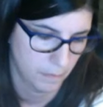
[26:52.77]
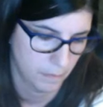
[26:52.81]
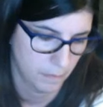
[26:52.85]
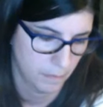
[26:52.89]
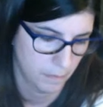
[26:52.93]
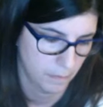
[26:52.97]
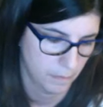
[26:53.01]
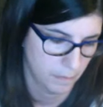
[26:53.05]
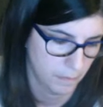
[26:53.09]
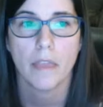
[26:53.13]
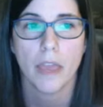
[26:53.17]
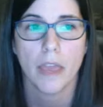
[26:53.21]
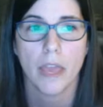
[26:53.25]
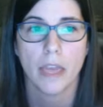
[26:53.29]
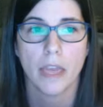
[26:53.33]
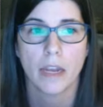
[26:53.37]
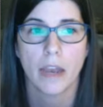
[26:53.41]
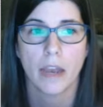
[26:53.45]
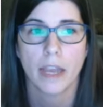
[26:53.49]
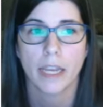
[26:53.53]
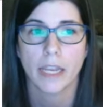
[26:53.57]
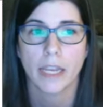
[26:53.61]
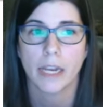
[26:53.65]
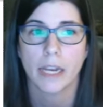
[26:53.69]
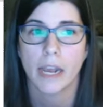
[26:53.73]
And then
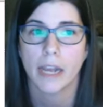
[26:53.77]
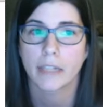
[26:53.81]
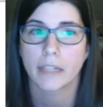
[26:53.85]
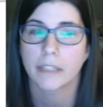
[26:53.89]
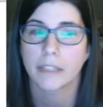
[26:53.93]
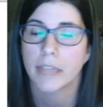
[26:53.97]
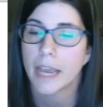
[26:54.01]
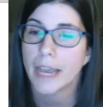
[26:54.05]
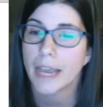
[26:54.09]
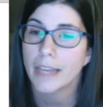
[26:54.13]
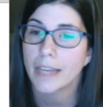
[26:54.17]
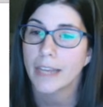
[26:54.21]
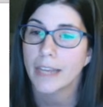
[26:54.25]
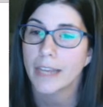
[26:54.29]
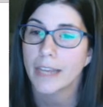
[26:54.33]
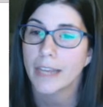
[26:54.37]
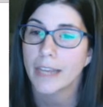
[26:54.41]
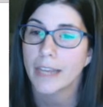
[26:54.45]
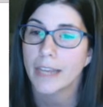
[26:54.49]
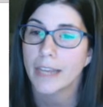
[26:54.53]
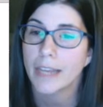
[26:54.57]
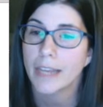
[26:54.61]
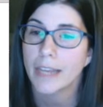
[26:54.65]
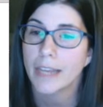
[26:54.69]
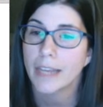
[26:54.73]
I can add text
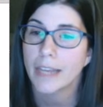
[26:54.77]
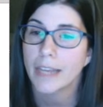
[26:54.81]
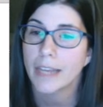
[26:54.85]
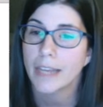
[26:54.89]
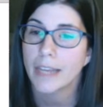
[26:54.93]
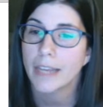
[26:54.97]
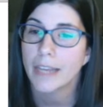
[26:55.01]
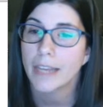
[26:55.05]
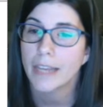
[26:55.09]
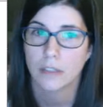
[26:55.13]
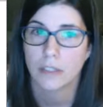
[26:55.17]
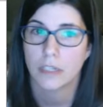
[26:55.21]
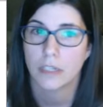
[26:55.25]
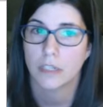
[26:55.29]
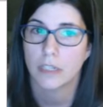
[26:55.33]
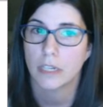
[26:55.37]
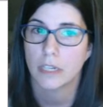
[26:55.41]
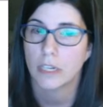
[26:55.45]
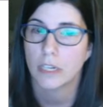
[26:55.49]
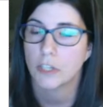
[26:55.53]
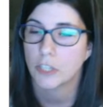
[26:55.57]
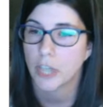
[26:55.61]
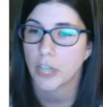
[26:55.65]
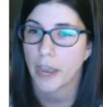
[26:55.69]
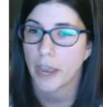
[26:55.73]
or images
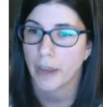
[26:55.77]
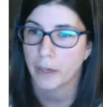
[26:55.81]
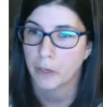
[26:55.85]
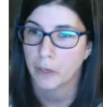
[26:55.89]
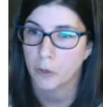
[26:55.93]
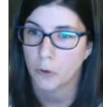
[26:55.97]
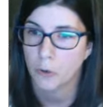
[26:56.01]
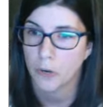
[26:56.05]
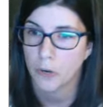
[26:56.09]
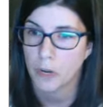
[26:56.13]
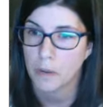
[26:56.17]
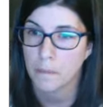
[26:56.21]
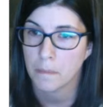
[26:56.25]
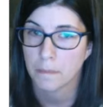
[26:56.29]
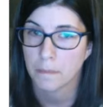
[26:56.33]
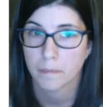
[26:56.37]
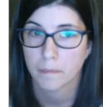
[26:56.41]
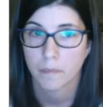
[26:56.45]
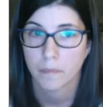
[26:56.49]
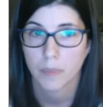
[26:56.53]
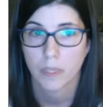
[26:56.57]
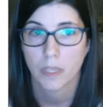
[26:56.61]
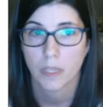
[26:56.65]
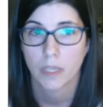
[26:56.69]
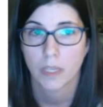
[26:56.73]
into each category.
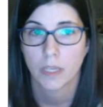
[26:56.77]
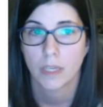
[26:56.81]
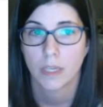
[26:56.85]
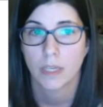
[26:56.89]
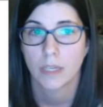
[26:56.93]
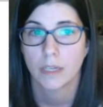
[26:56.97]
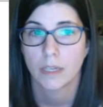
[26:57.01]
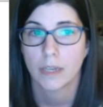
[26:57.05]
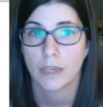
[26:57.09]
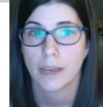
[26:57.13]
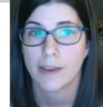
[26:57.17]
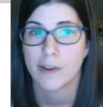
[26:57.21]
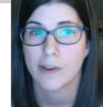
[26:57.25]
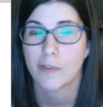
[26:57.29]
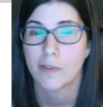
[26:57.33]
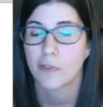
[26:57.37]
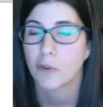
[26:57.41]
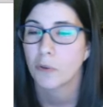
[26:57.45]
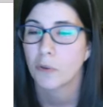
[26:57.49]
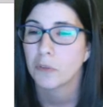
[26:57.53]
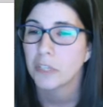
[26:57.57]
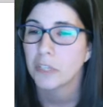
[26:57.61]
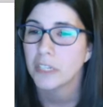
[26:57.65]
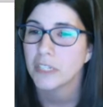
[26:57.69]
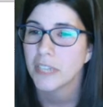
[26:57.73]
Now,
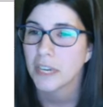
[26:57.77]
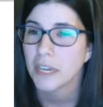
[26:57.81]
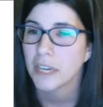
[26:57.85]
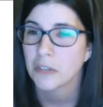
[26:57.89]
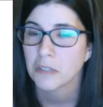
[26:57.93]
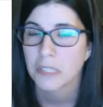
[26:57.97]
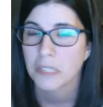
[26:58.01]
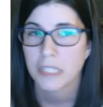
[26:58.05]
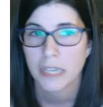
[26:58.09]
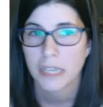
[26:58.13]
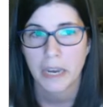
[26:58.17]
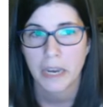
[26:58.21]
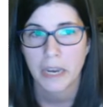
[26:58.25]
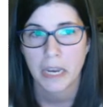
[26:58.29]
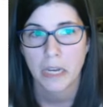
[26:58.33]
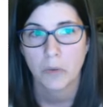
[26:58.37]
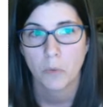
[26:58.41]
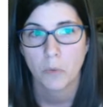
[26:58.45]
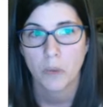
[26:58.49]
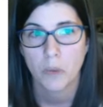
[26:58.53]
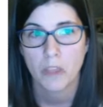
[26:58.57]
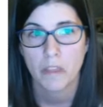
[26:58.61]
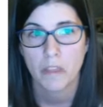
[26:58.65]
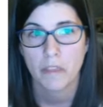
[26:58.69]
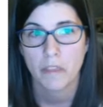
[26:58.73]
the only downside
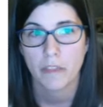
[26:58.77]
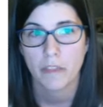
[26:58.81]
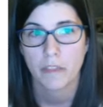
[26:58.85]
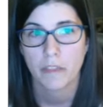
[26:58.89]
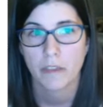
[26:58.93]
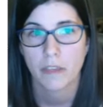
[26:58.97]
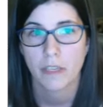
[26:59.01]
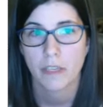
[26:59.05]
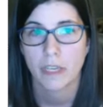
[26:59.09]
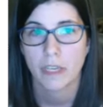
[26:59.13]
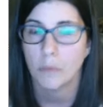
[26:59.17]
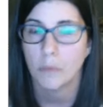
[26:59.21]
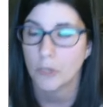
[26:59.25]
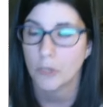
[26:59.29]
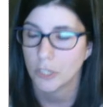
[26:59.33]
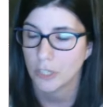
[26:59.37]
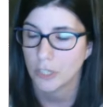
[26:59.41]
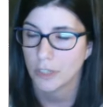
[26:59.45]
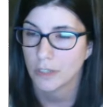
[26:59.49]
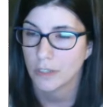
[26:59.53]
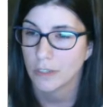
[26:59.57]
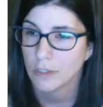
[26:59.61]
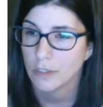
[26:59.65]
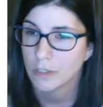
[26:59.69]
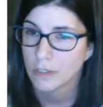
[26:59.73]
with
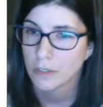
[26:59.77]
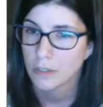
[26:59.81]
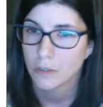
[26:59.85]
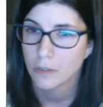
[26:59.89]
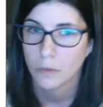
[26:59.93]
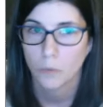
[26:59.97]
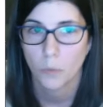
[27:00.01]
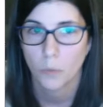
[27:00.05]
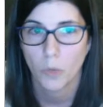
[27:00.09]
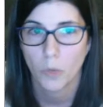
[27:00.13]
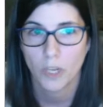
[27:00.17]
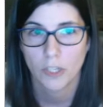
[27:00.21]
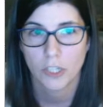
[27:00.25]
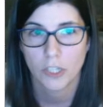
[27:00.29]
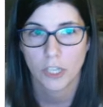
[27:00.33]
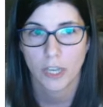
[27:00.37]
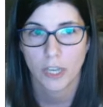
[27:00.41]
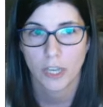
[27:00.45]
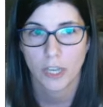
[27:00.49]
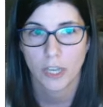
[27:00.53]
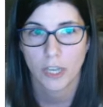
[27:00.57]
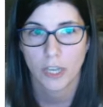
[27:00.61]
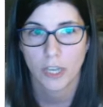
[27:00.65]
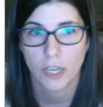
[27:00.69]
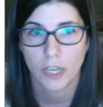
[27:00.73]
images, which
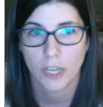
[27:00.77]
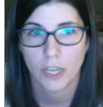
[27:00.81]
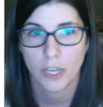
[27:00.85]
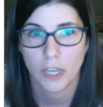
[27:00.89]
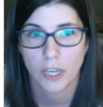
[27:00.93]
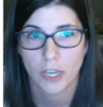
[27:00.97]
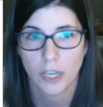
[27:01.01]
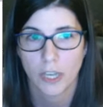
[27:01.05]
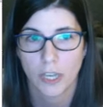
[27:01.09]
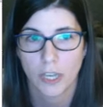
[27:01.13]
I don't love